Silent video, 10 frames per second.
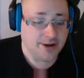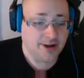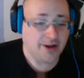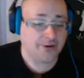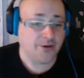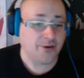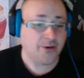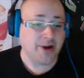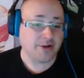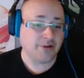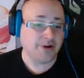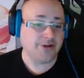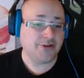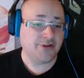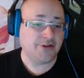So
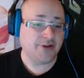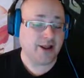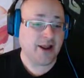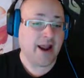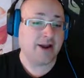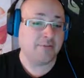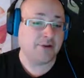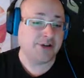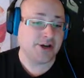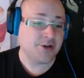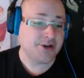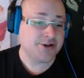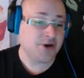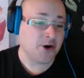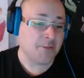increases, and it regenerates
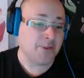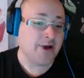your armor